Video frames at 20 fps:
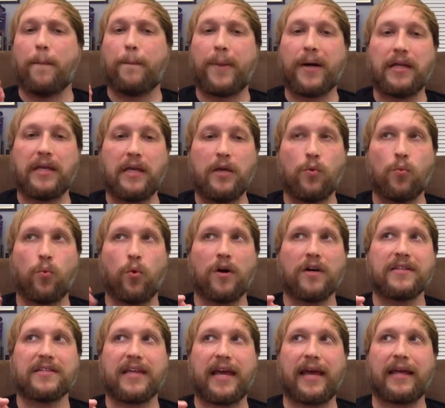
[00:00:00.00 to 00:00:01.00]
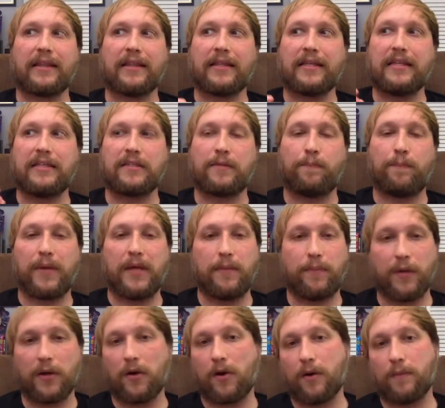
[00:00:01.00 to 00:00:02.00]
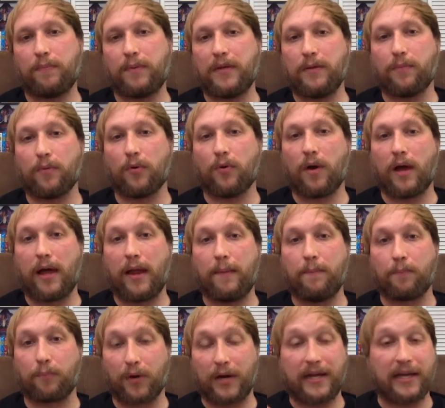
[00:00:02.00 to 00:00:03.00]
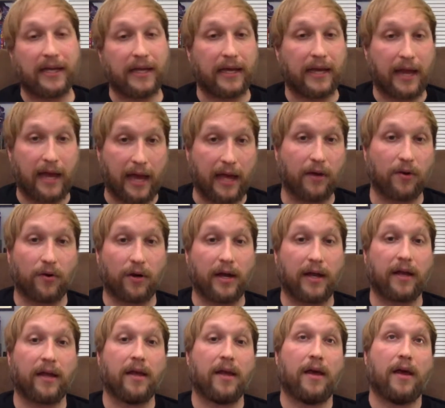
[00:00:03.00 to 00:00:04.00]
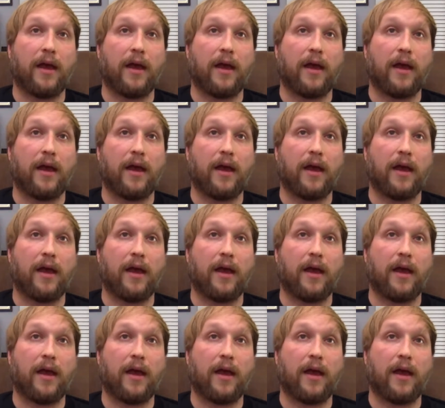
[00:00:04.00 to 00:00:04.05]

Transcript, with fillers: but he was at least peeping on people and breaking and entering.